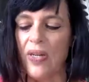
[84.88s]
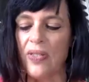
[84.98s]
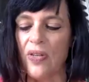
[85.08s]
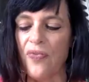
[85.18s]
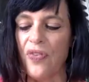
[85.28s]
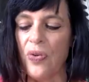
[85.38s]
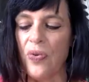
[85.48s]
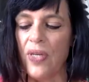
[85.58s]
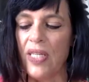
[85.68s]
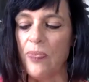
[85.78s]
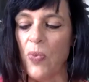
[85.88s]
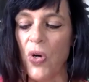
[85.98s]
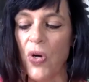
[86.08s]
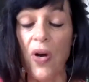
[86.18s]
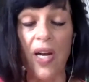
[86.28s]
are viewed as more
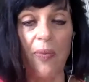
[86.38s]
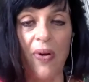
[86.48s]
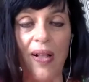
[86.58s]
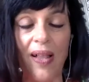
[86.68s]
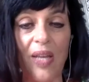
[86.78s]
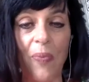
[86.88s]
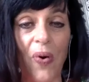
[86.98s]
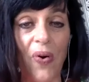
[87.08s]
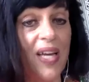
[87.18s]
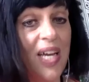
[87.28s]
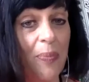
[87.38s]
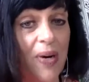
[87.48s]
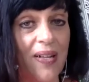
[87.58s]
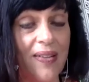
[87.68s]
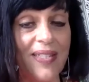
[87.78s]
credible and more
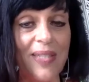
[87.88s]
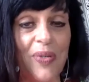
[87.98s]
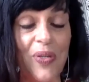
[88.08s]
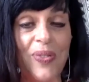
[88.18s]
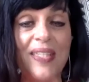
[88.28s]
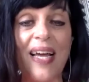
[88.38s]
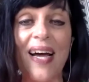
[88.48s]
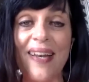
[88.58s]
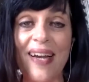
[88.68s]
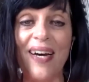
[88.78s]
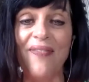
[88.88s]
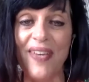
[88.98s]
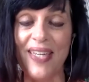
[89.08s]
likable than someone who's not confident.